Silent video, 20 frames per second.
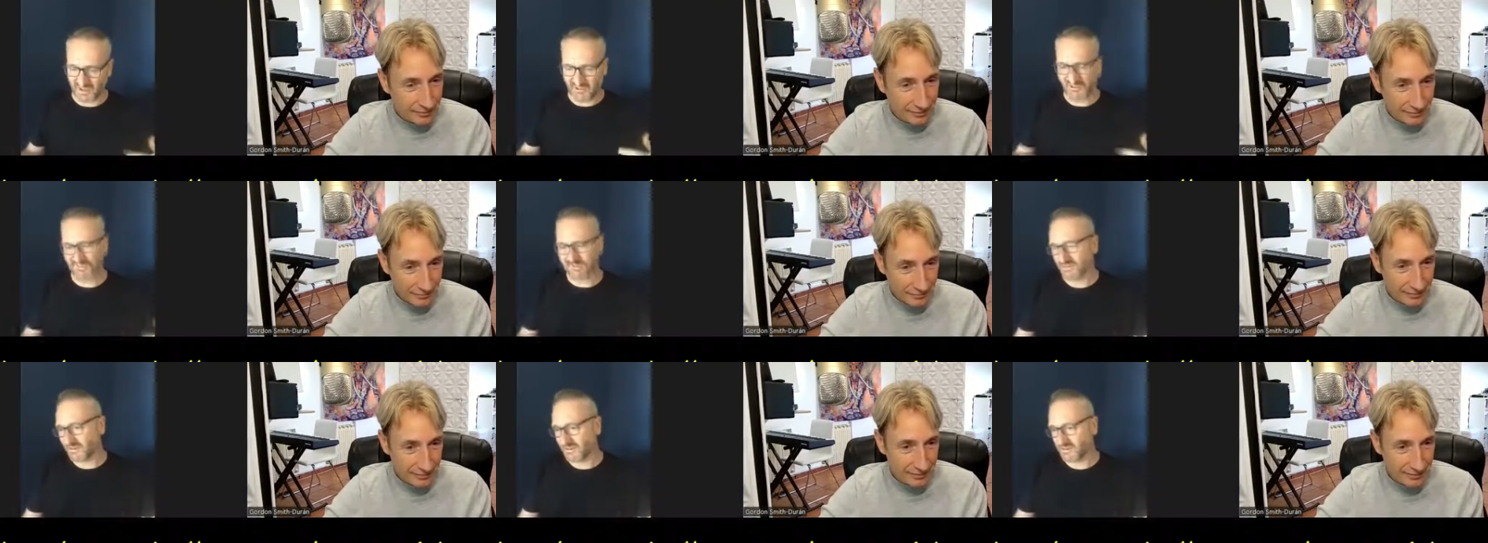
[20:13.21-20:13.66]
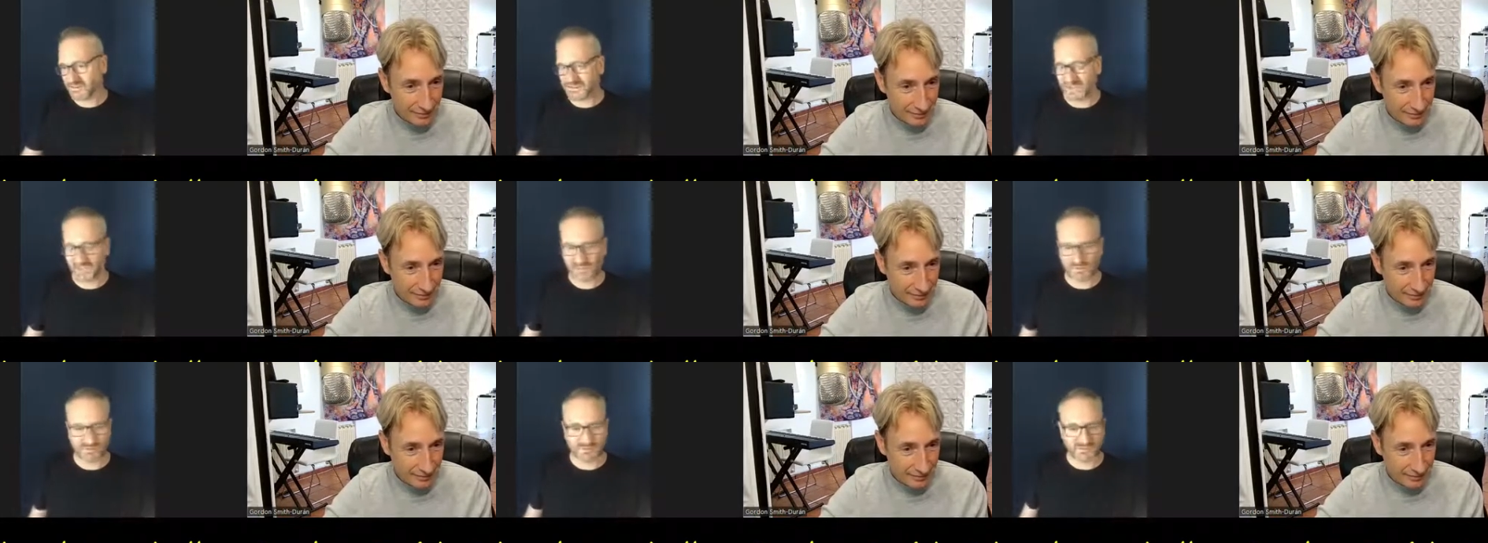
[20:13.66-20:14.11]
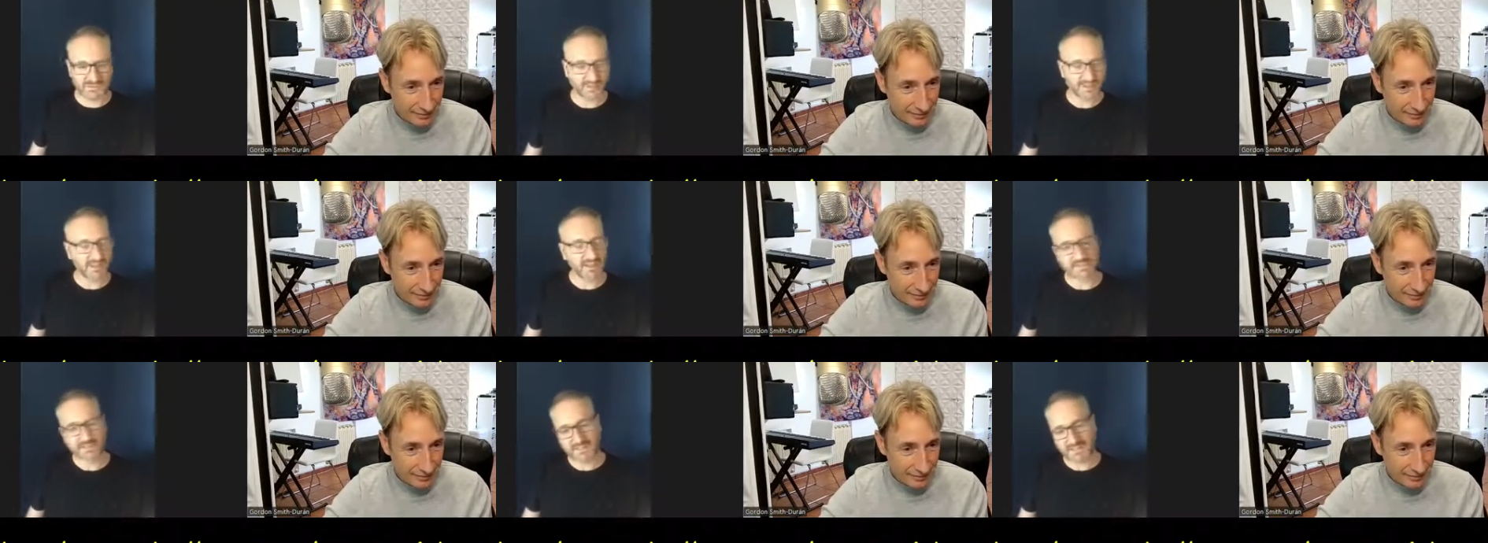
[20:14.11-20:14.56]
Speaker 1: round around a table, I
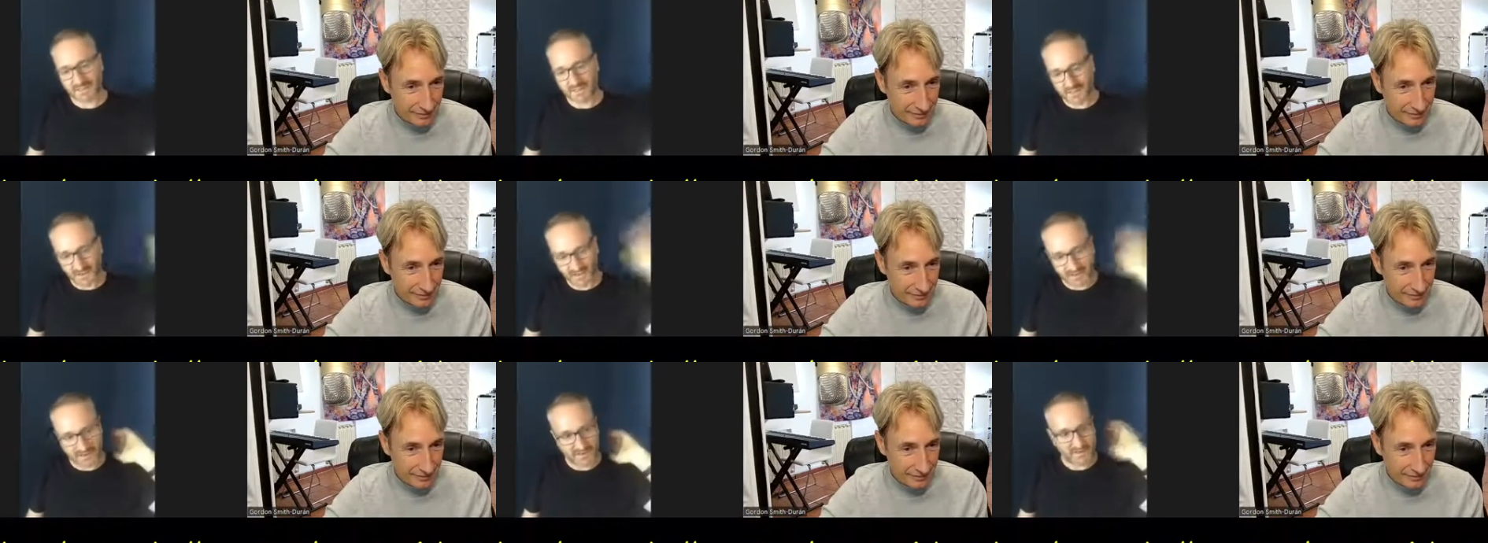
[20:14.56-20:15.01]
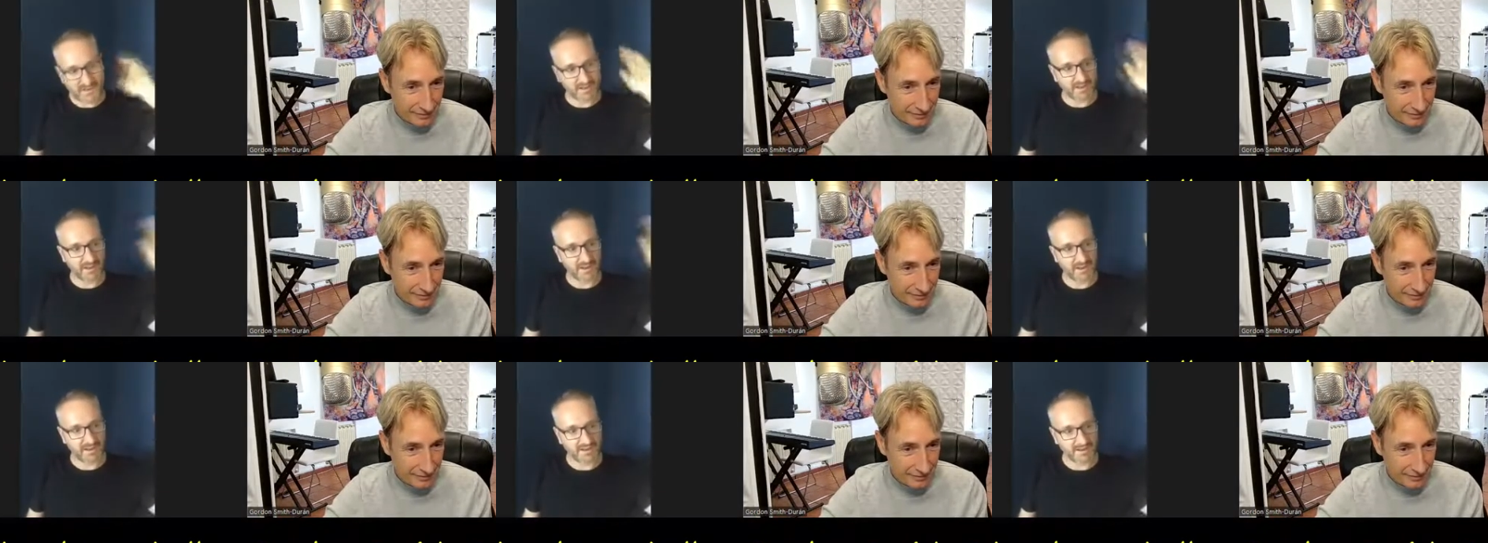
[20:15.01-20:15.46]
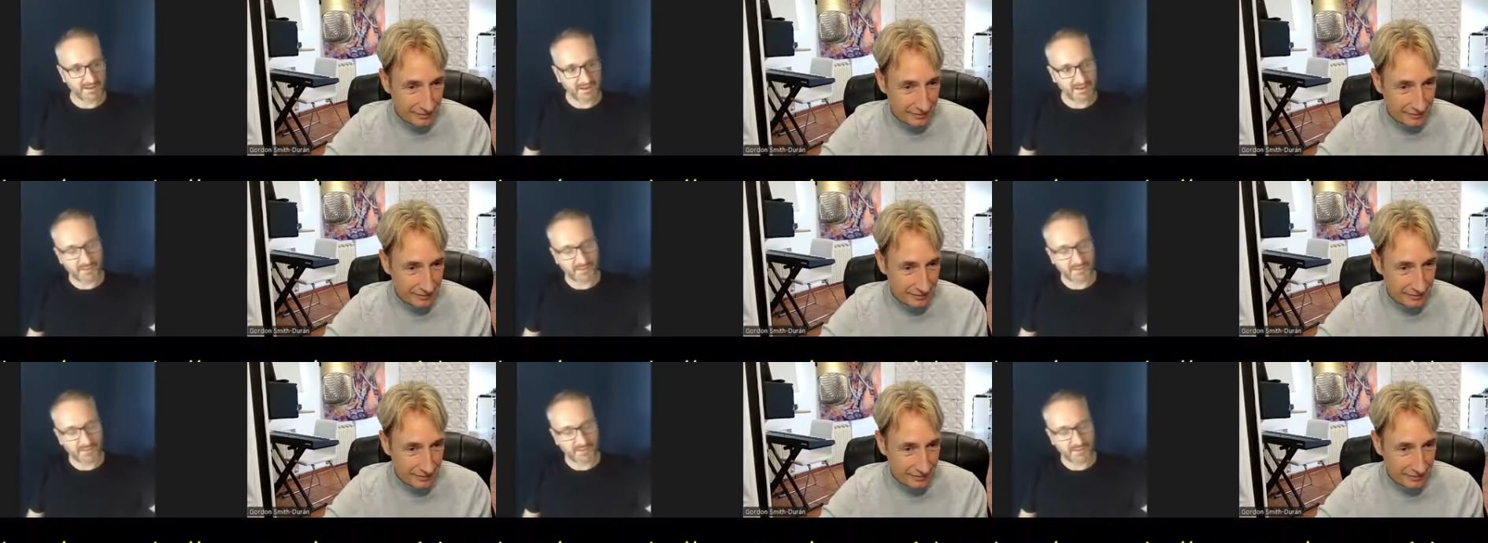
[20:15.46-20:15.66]
say, yes, yeah, sí, uh, uh,